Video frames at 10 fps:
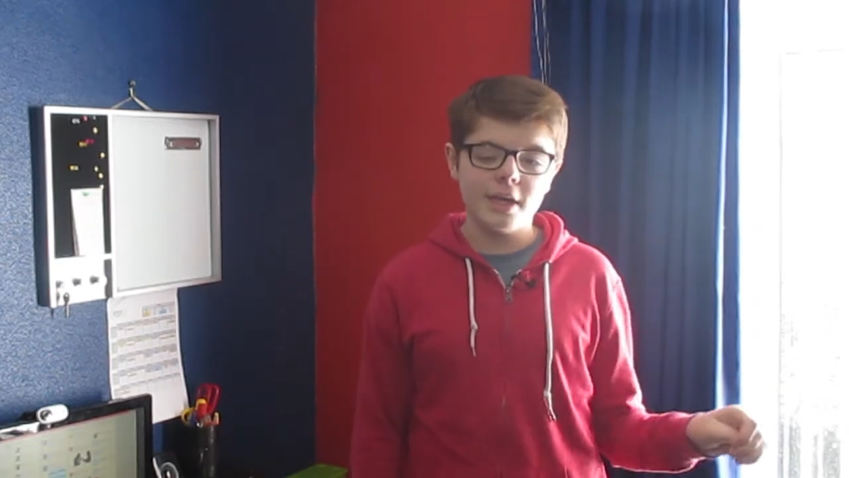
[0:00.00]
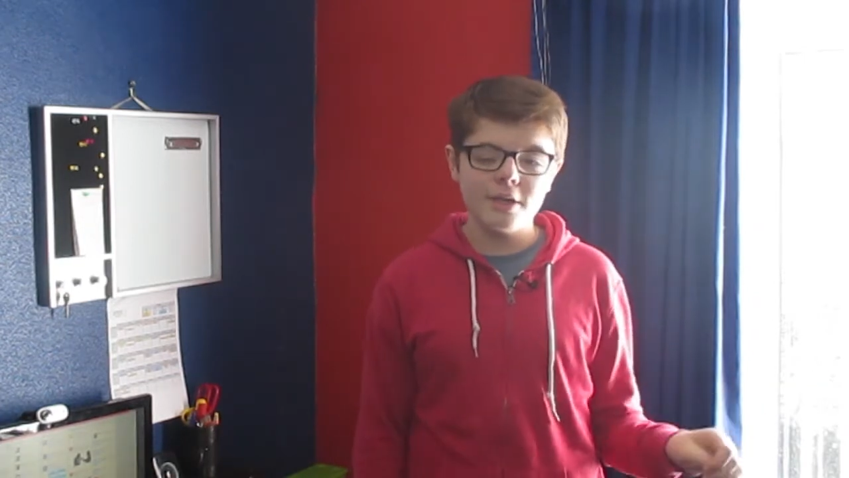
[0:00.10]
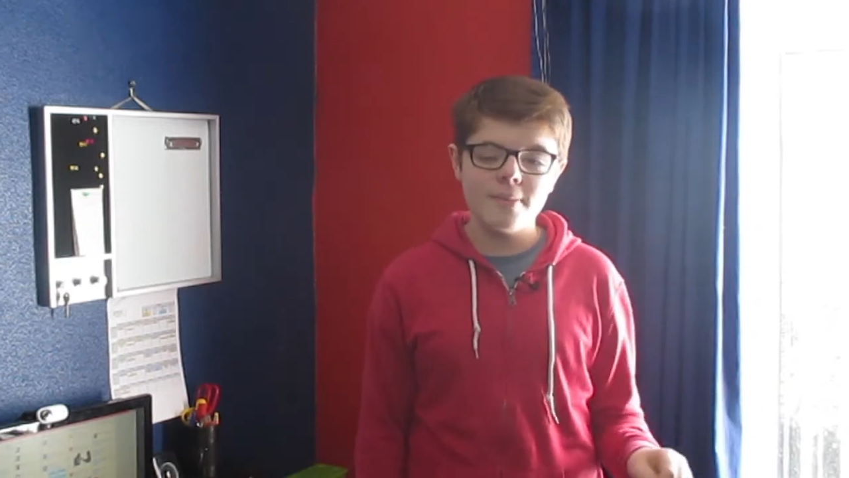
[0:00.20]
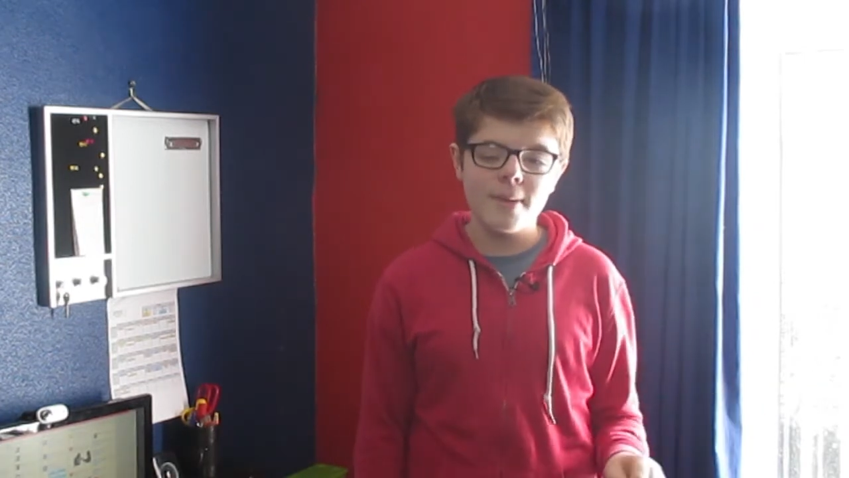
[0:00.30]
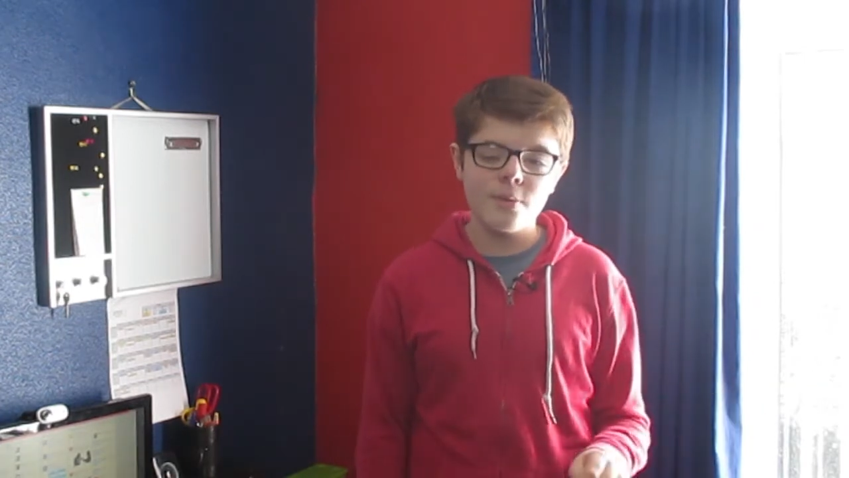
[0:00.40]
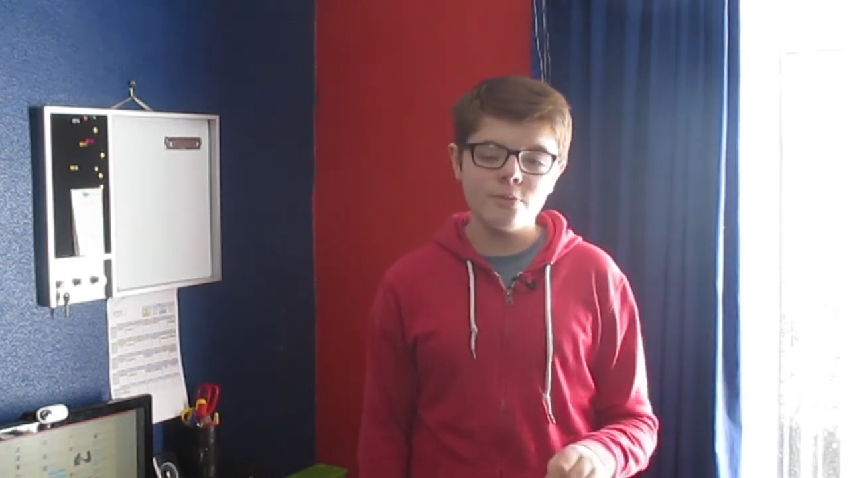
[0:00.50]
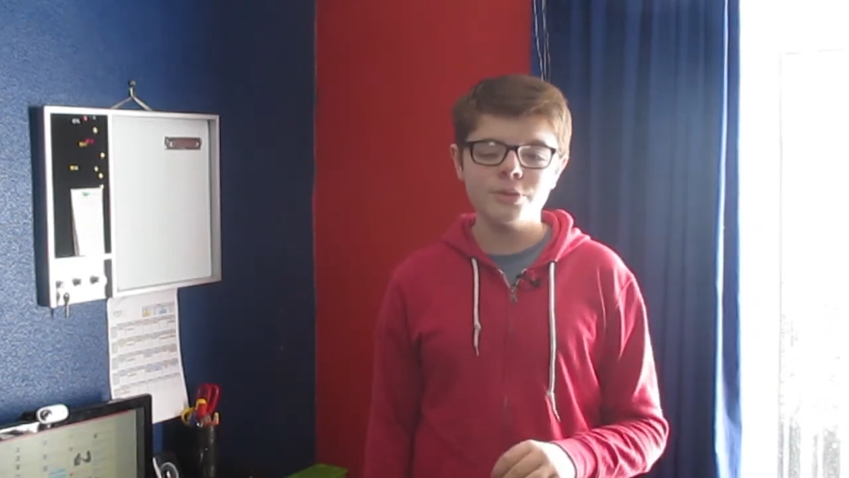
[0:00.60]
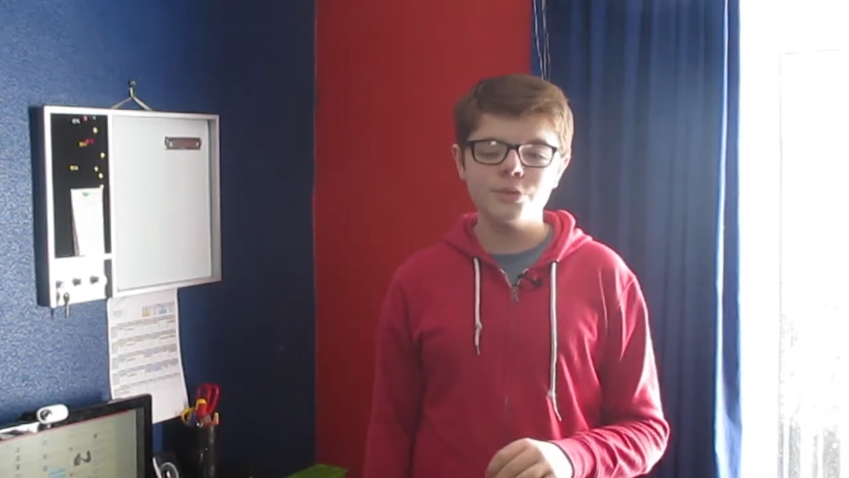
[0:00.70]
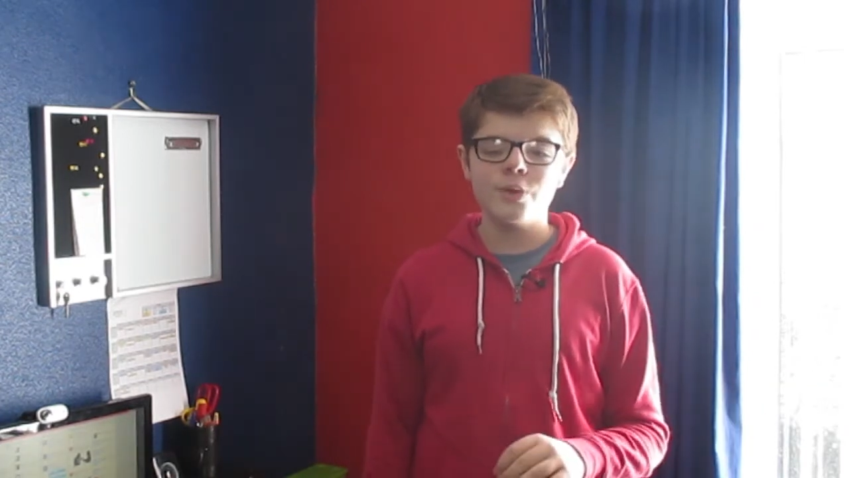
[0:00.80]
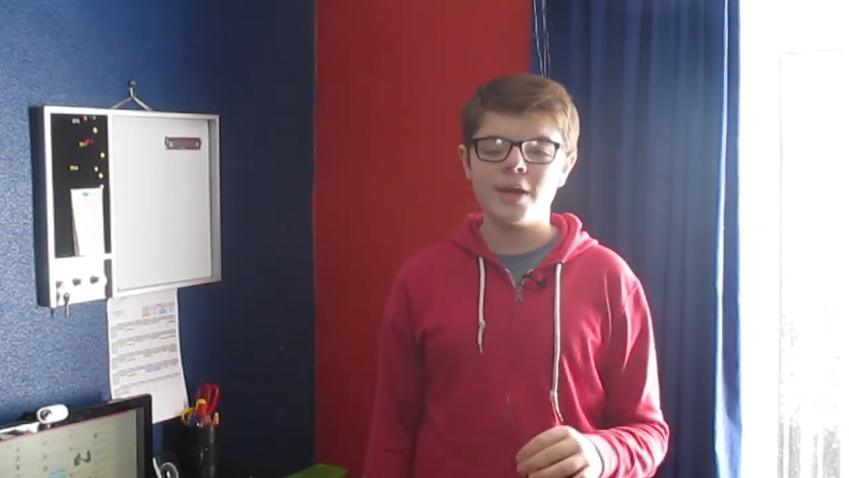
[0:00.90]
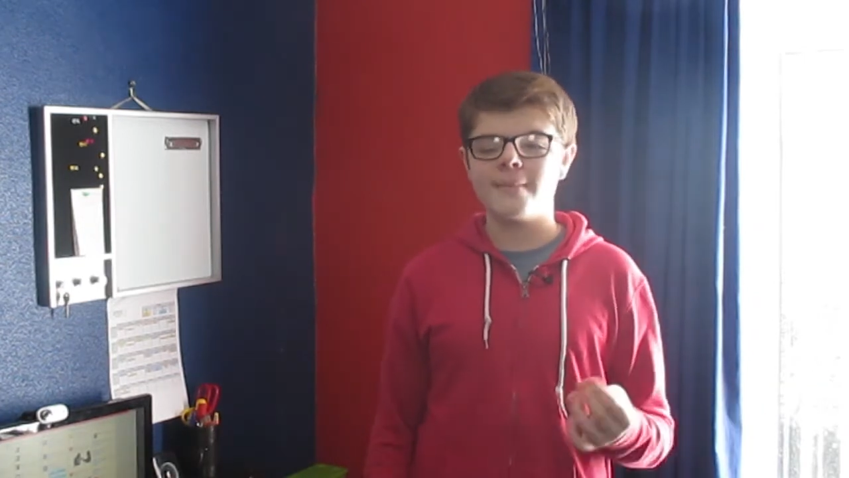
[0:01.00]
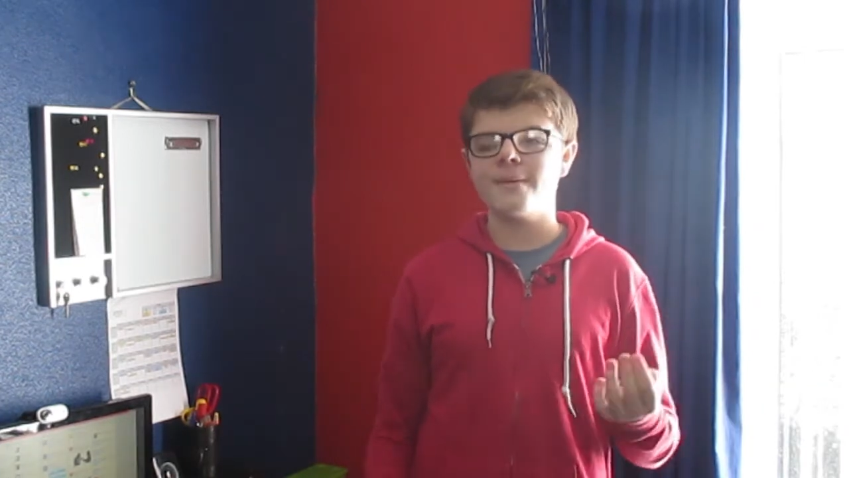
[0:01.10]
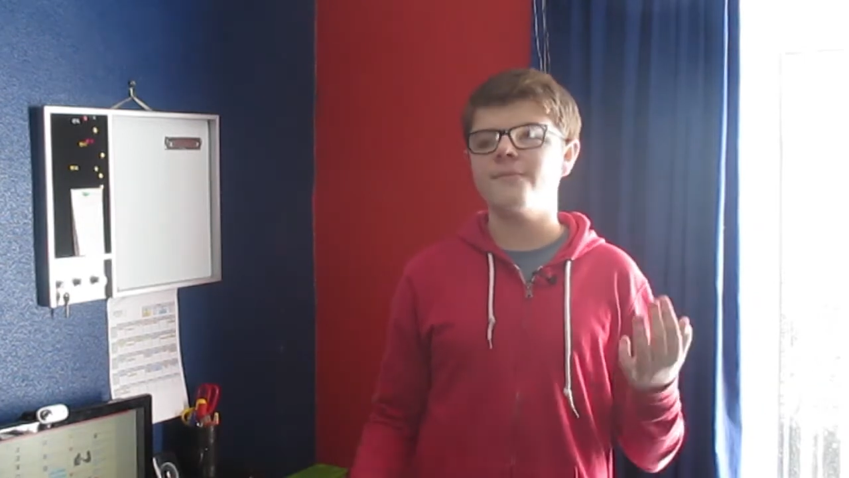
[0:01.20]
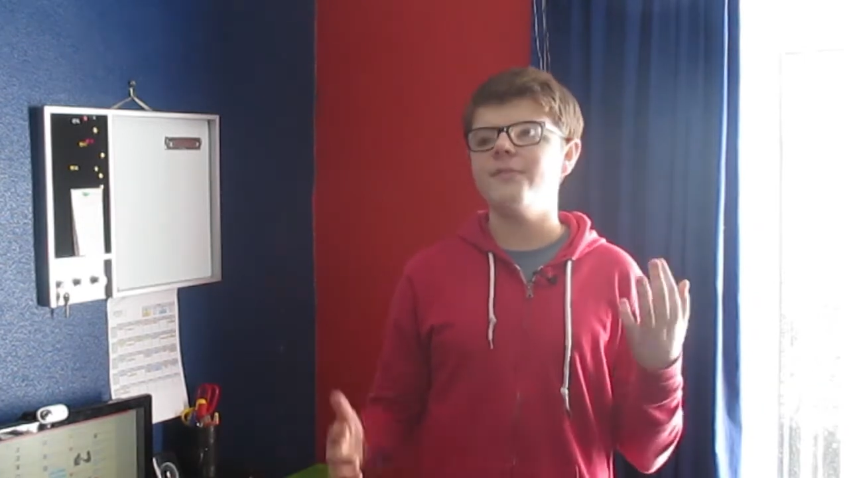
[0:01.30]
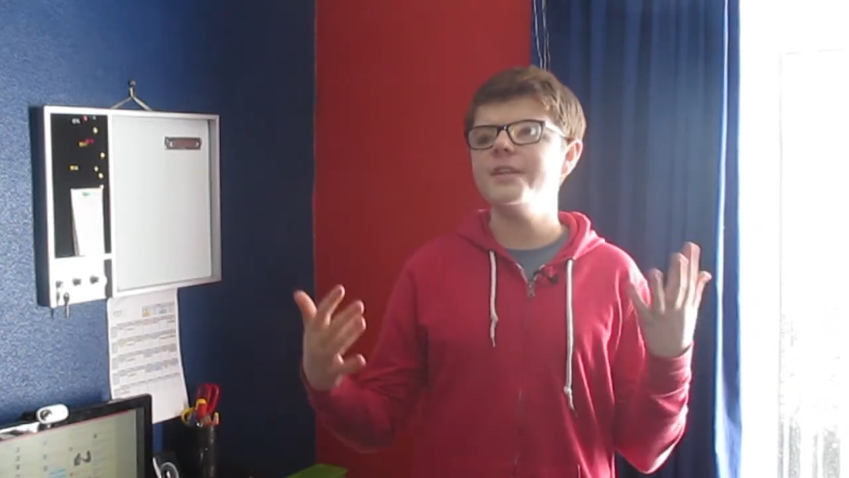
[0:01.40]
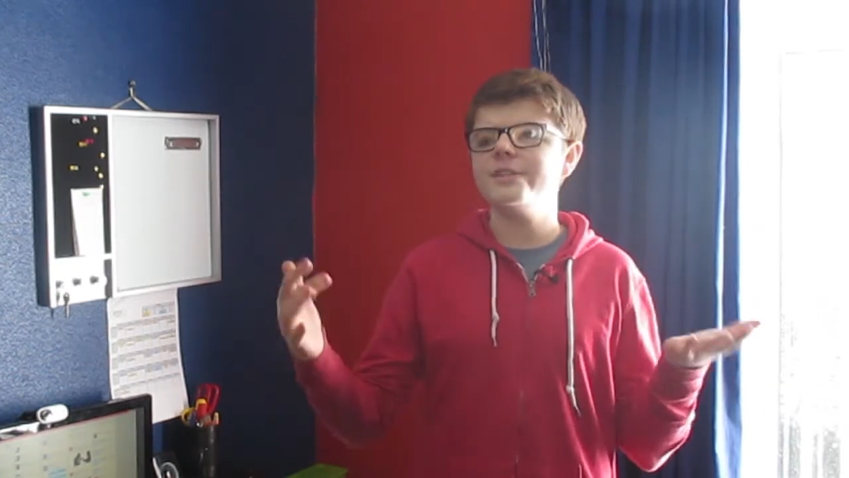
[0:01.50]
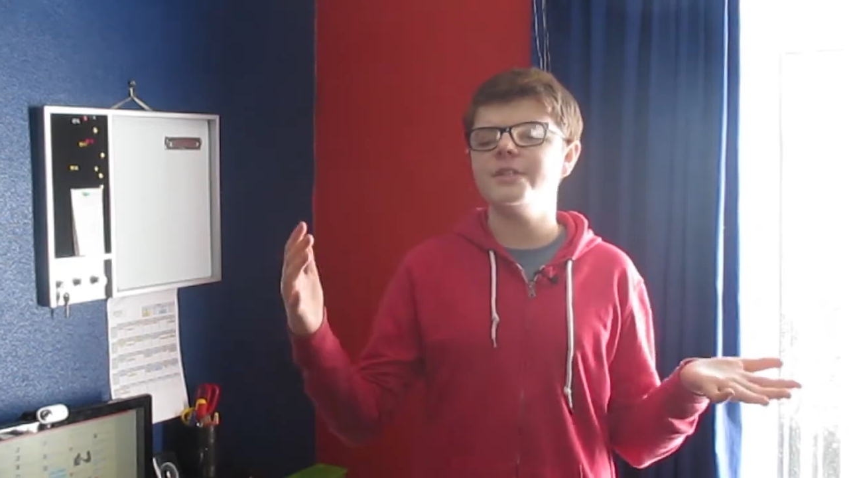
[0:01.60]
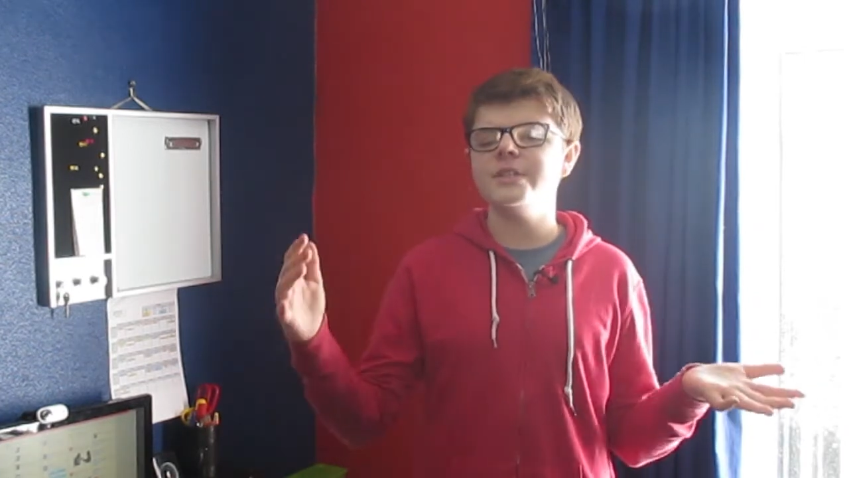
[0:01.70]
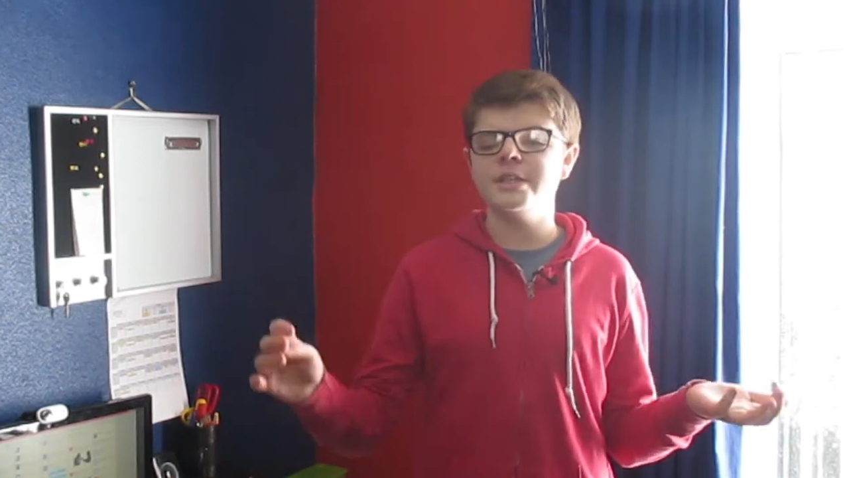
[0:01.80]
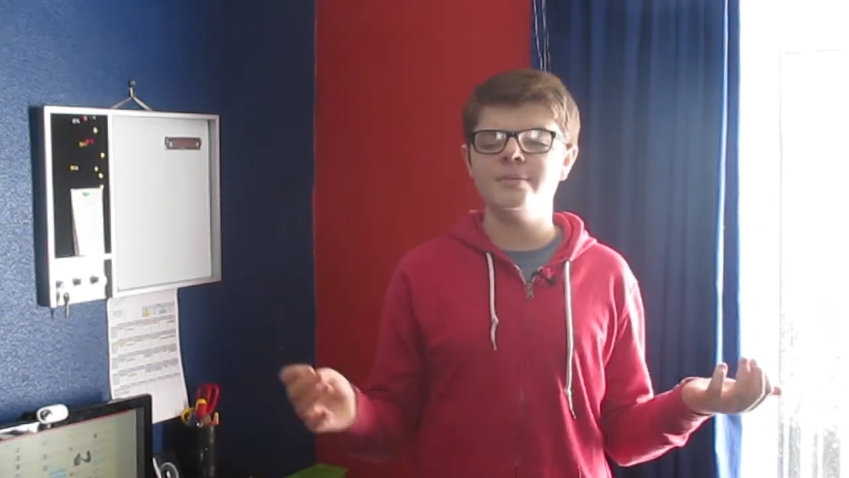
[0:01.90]
Now you may wonder why I'm
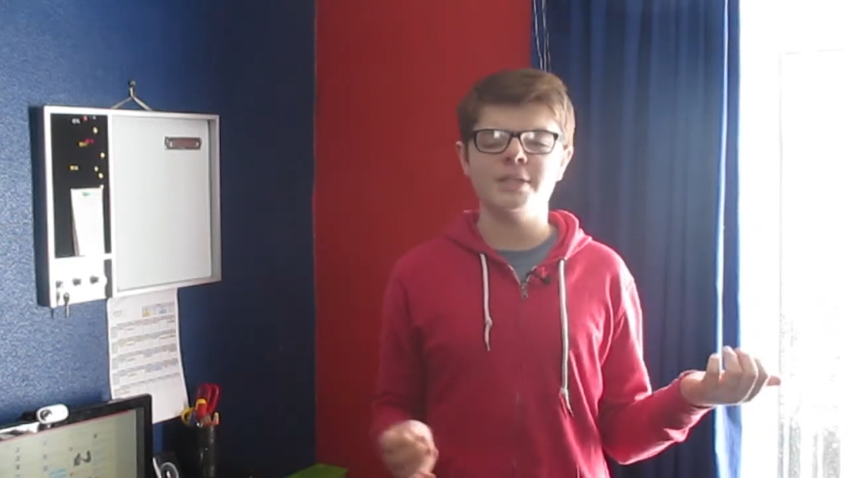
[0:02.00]
featuring this,